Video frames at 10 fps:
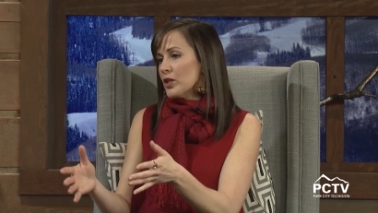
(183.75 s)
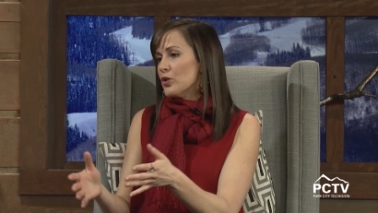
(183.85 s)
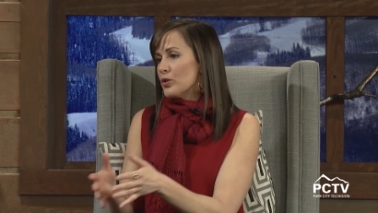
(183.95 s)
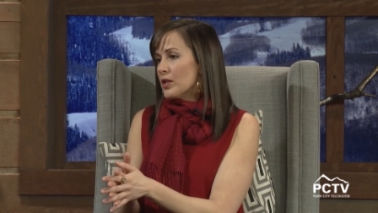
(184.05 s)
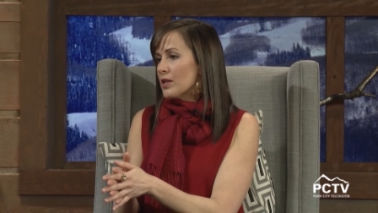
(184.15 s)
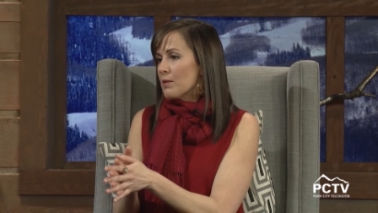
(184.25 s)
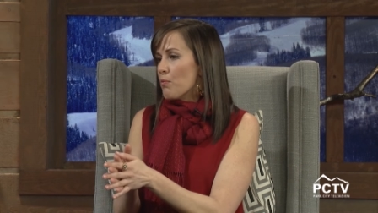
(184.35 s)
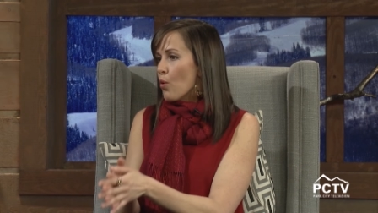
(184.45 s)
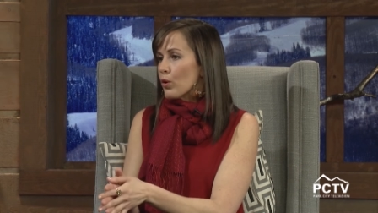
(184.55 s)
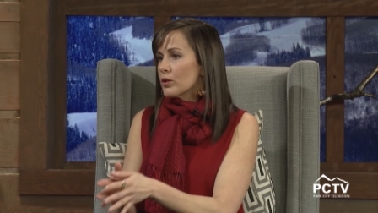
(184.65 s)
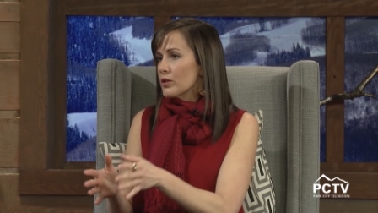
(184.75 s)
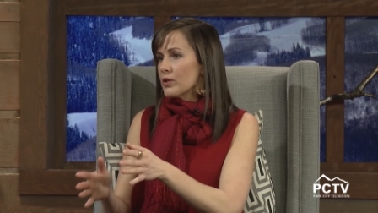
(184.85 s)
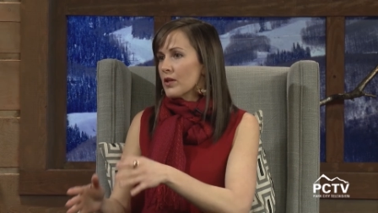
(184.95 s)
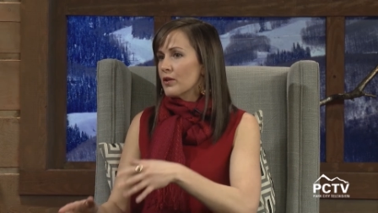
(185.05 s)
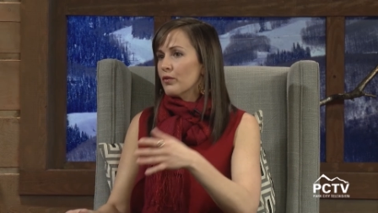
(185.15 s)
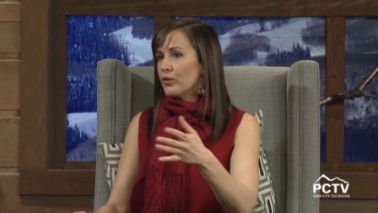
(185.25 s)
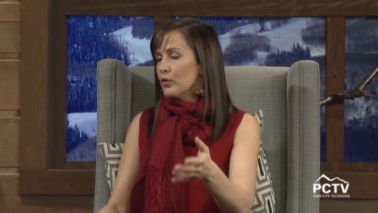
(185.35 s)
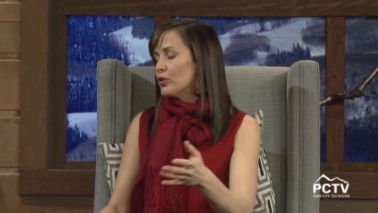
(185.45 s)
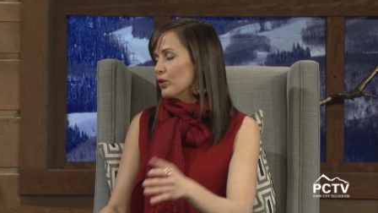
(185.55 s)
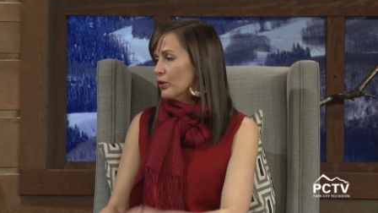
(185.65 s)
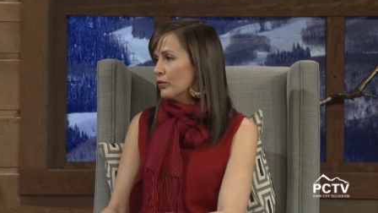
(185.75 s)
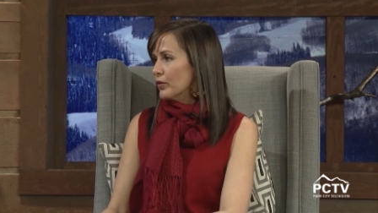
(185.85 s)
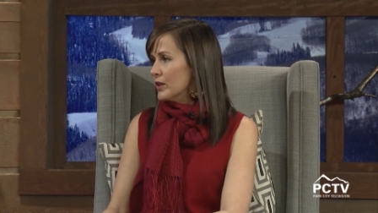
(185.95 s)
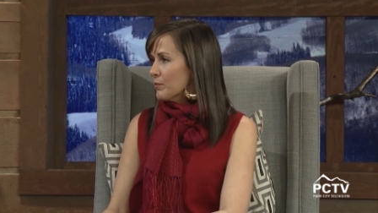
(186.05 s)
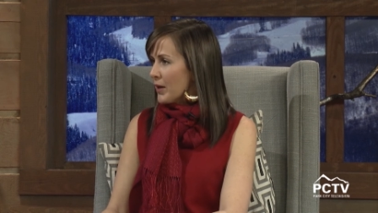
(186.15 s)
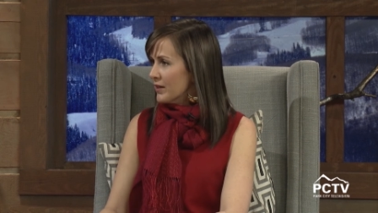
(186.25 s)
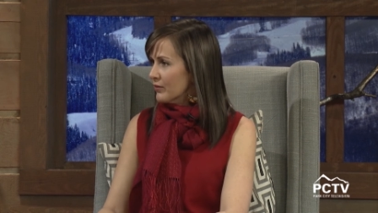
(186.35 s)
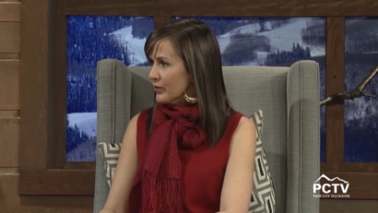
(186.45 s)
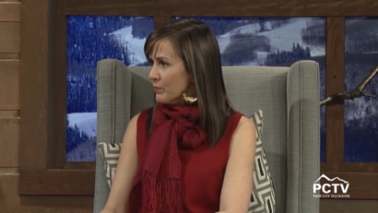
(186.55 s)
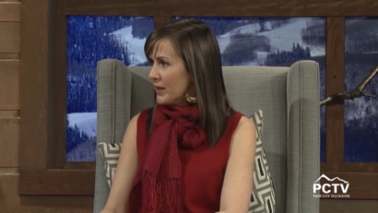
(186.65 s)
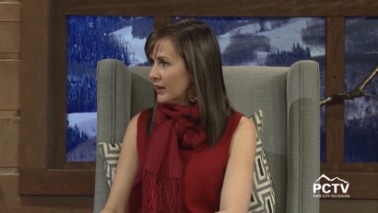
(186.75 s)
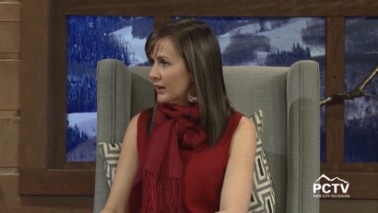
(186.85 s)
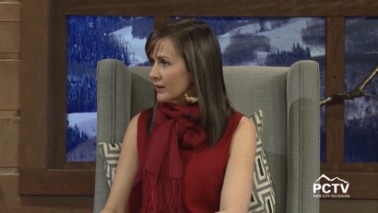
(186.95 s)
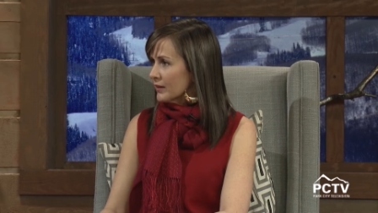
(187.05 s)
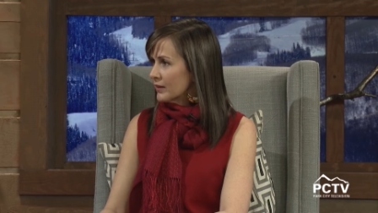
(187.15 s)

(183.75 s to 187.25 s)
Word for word: do you see the importance and the future of independent filmmaking?